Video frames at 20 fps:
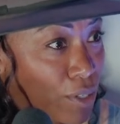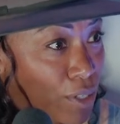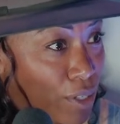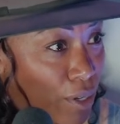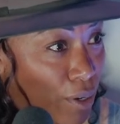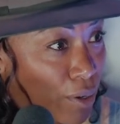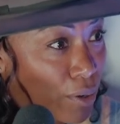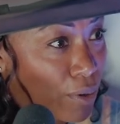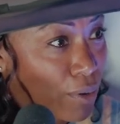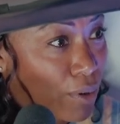
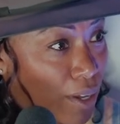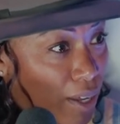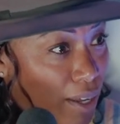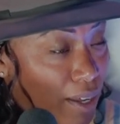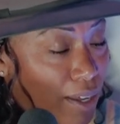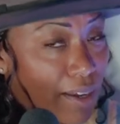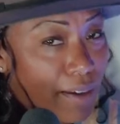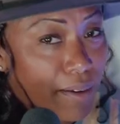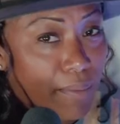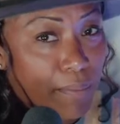So
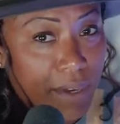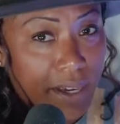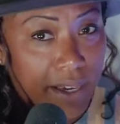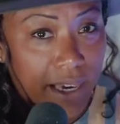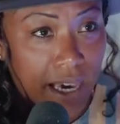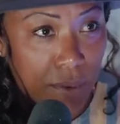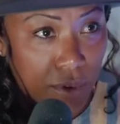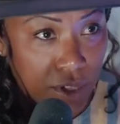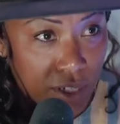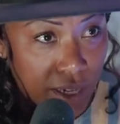
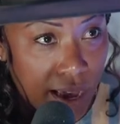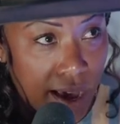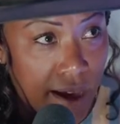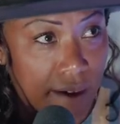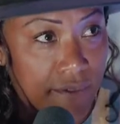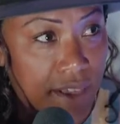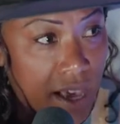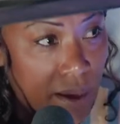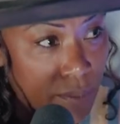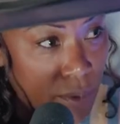being able to
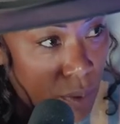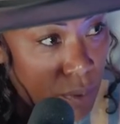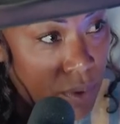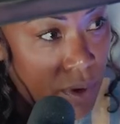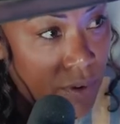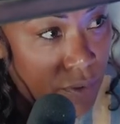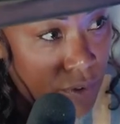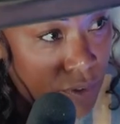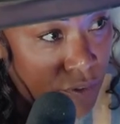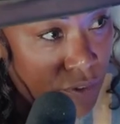have that
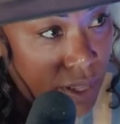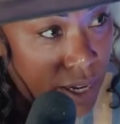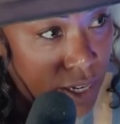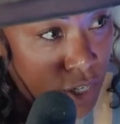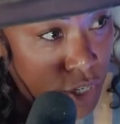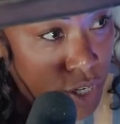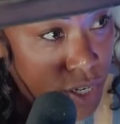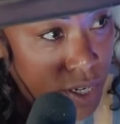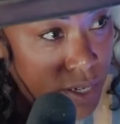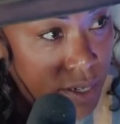moment of
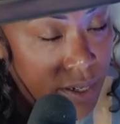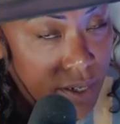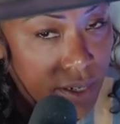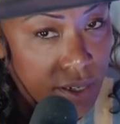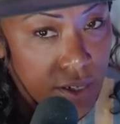reflection